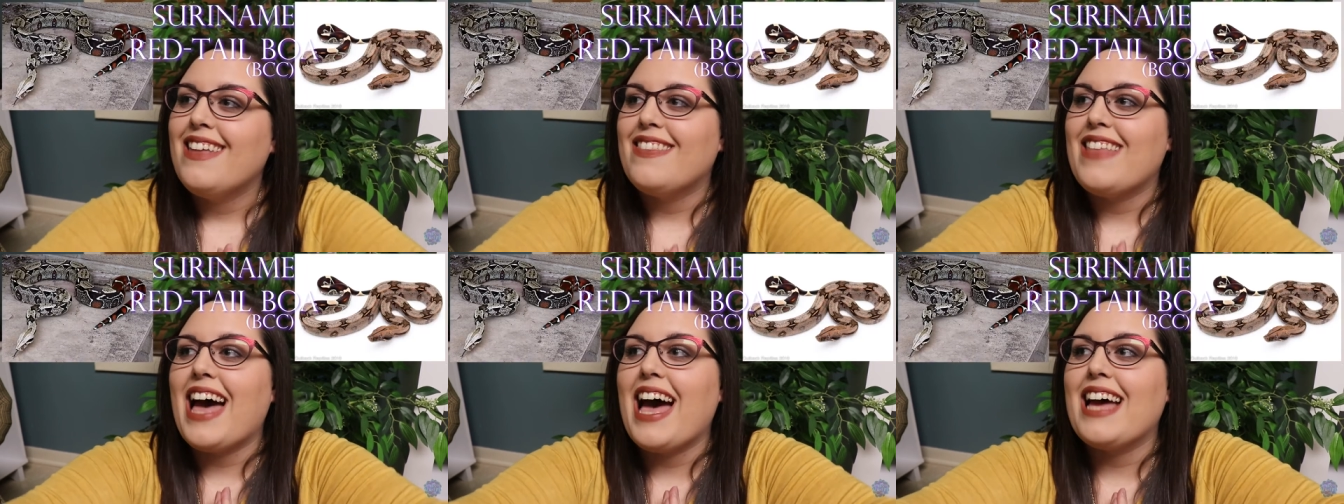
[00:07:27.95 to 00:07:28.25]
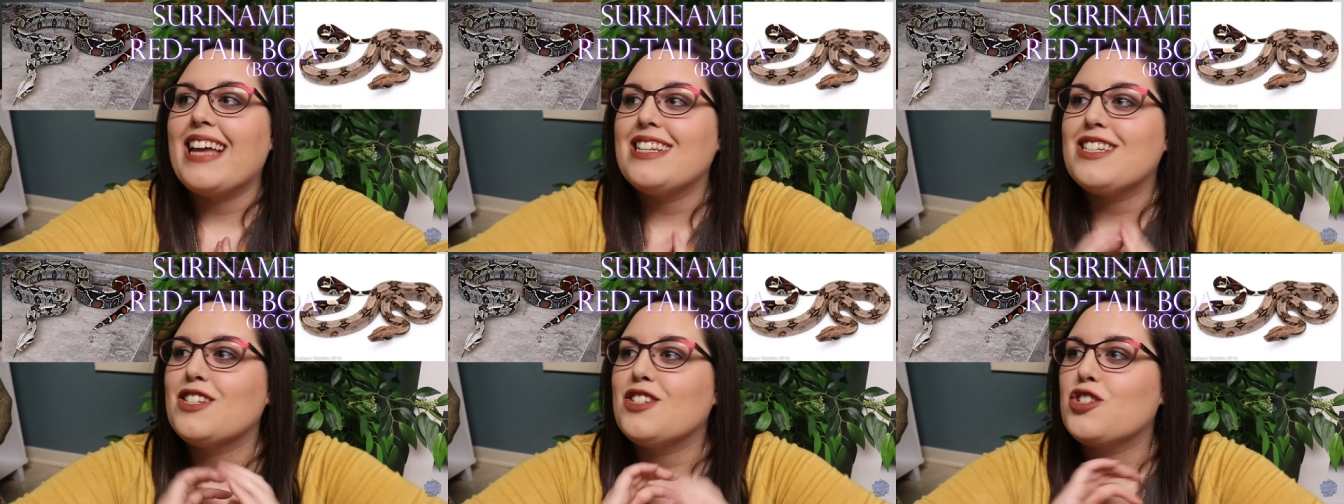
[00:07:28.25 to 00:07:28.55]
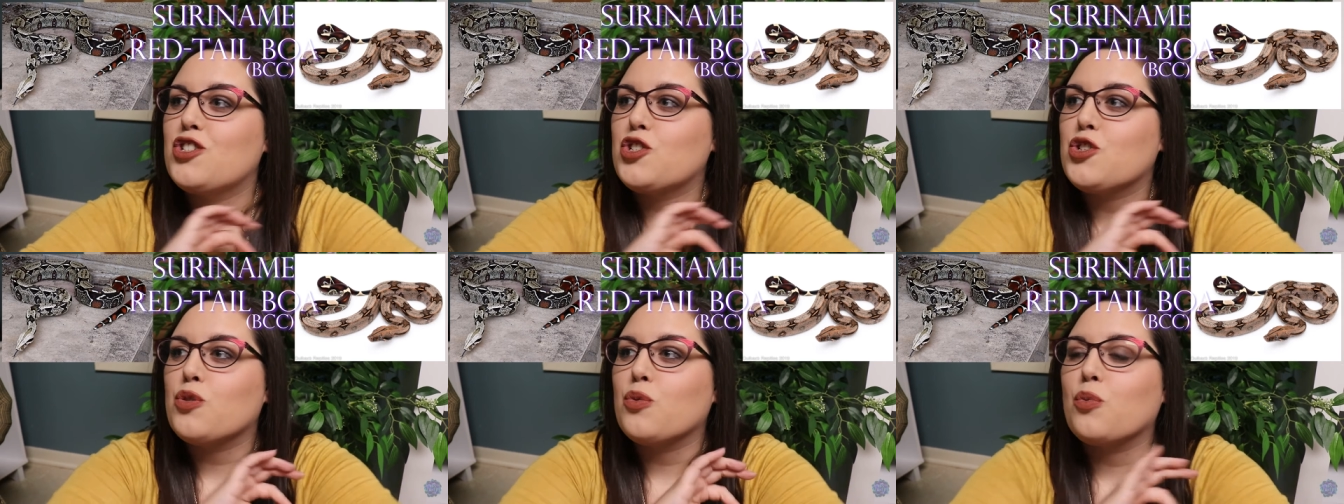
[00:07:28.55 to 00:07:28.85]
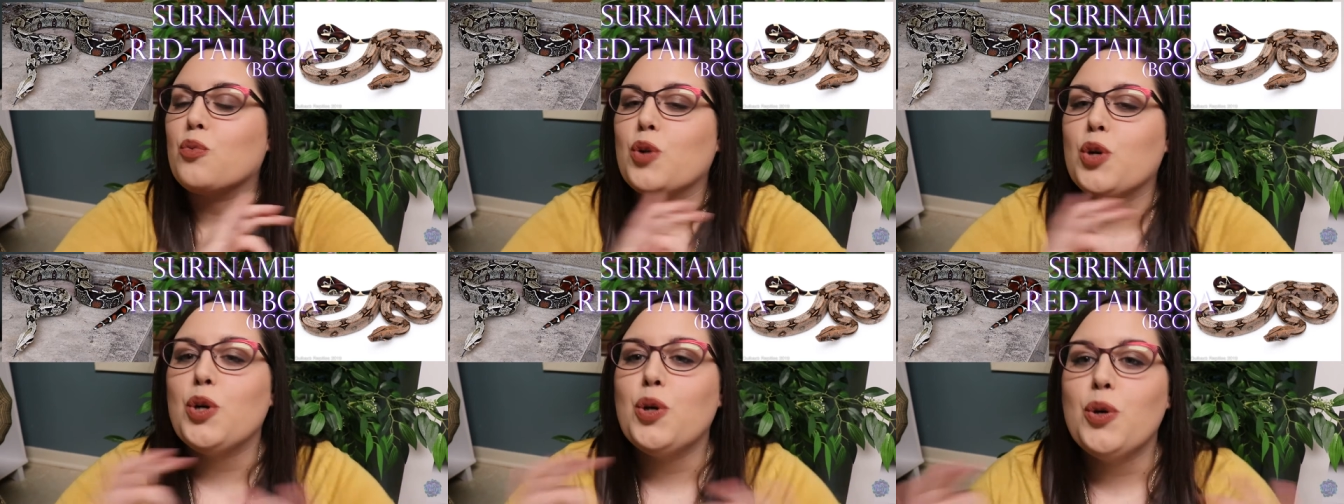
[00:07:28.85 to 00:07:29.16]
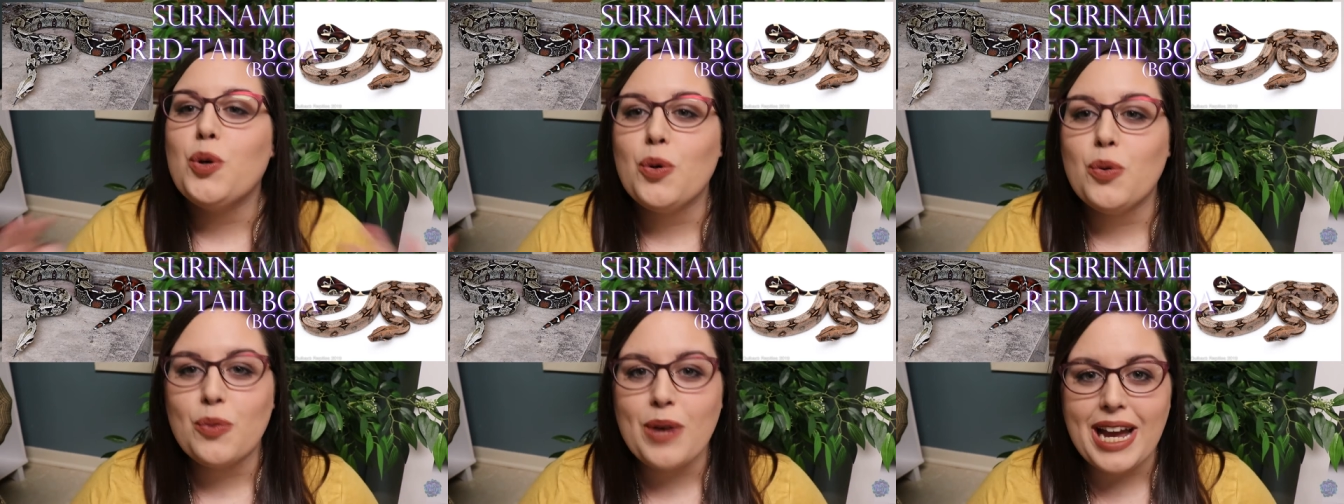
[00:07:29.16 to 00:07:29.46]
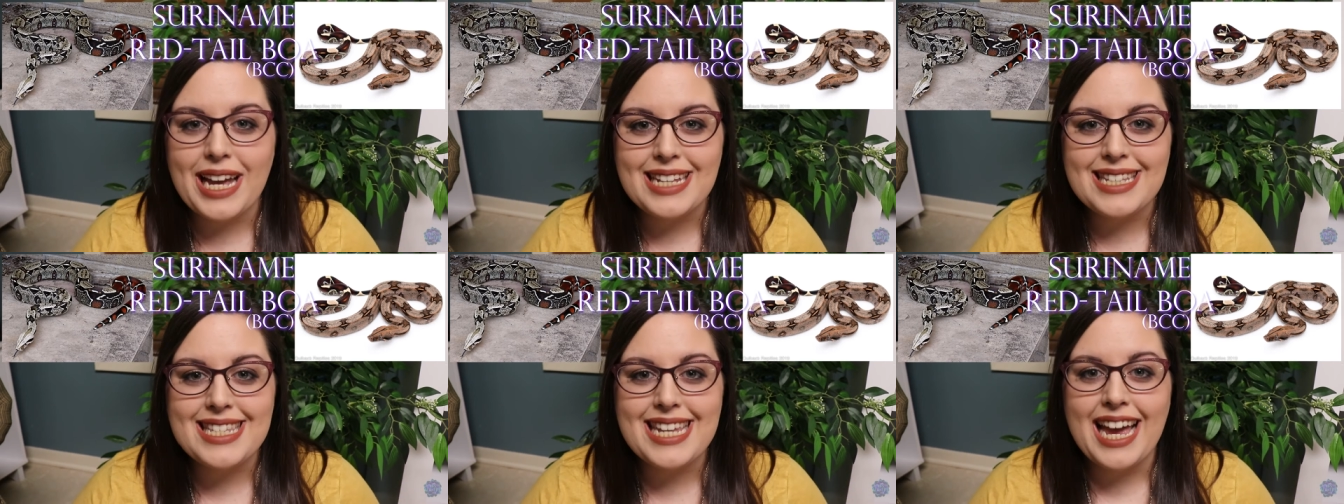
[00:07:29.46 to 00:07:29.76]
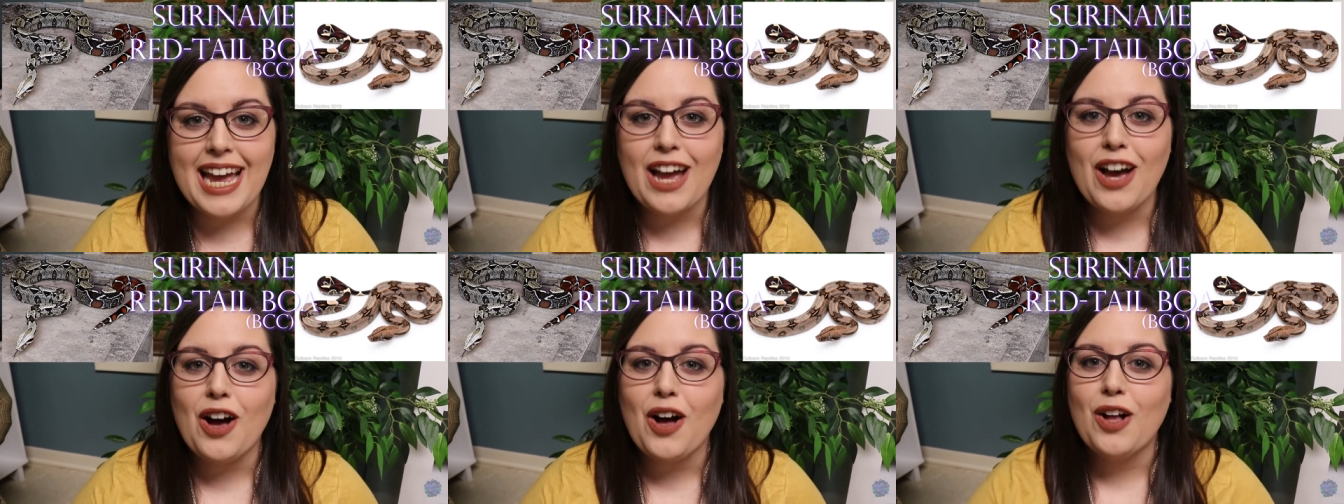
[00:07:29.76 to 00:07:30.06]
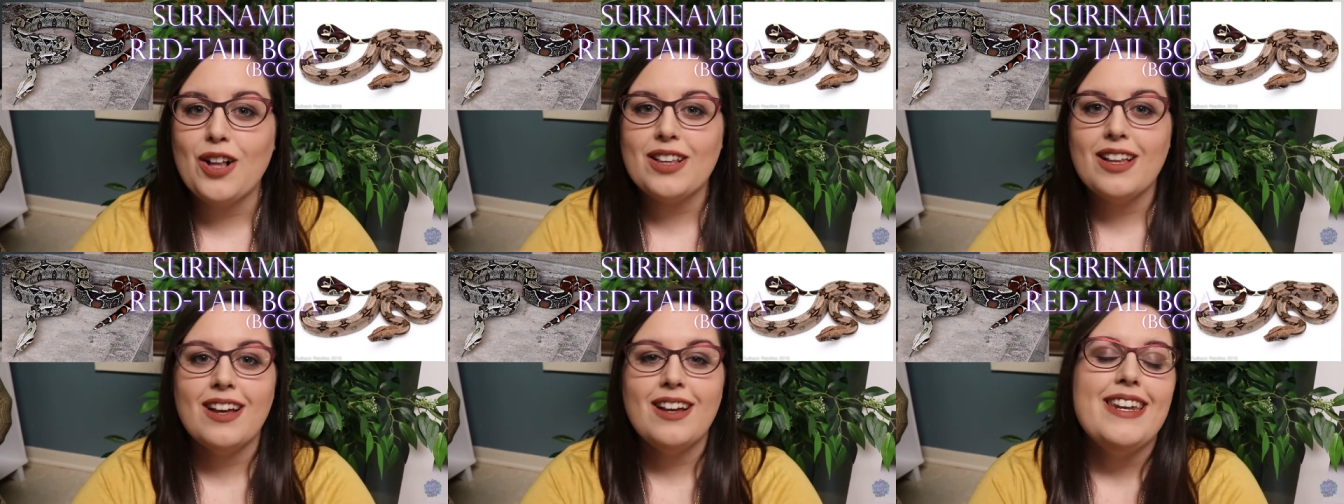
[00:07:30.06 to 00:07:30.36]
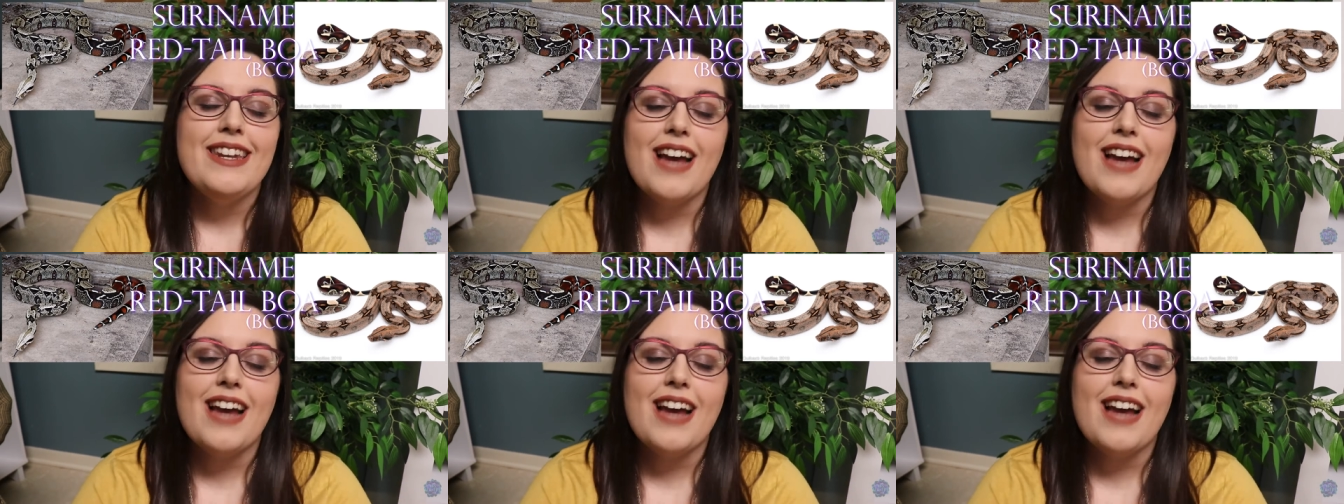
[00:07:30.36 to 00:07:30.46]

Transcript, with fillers: that true red tail,